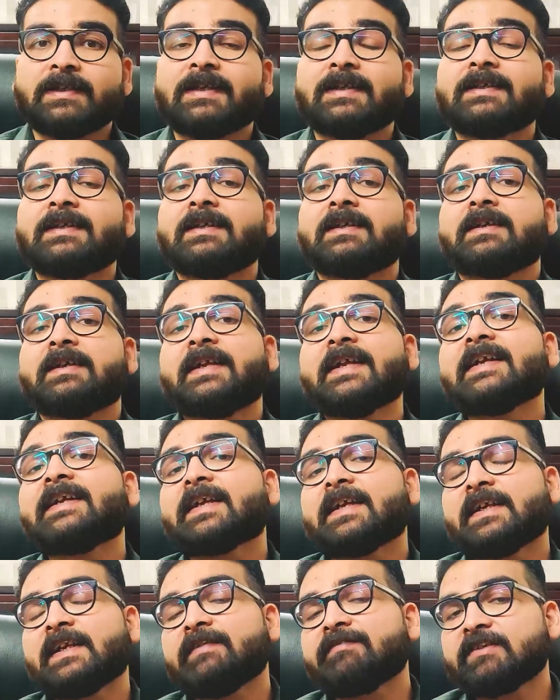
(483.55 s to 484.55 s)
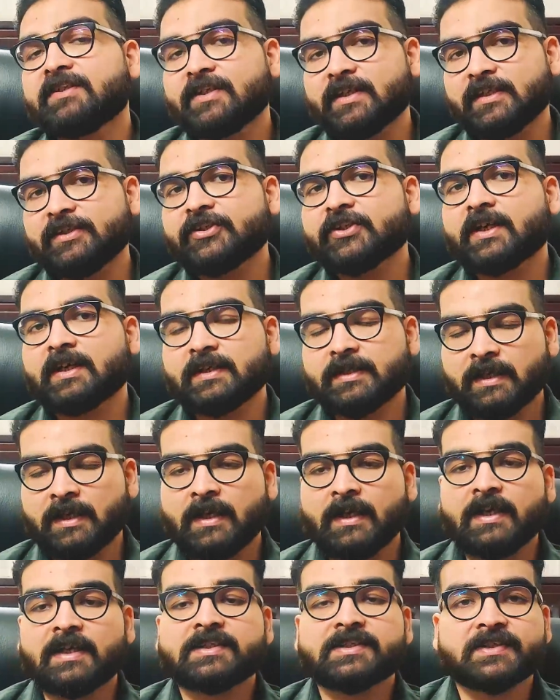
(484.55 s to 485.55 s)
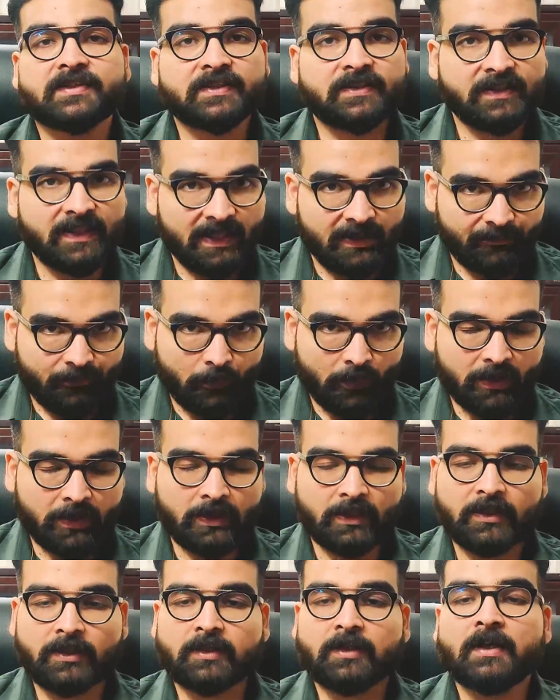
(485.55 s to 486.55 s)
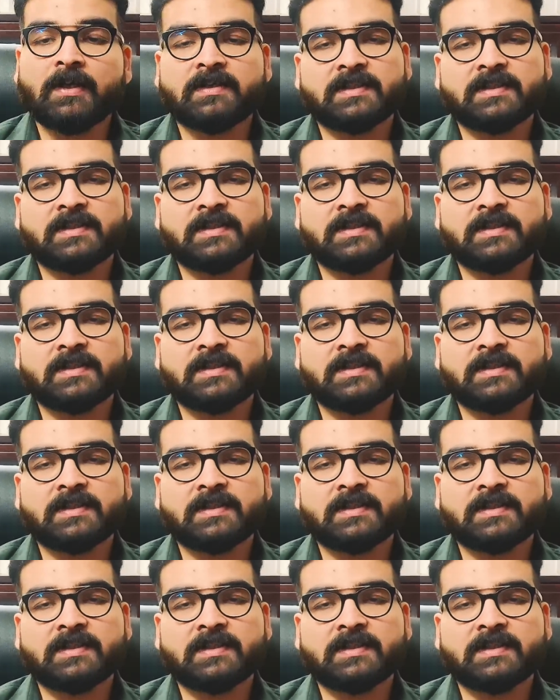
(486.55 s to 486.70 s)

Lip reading: The D10 divisional chart, it is seen for career.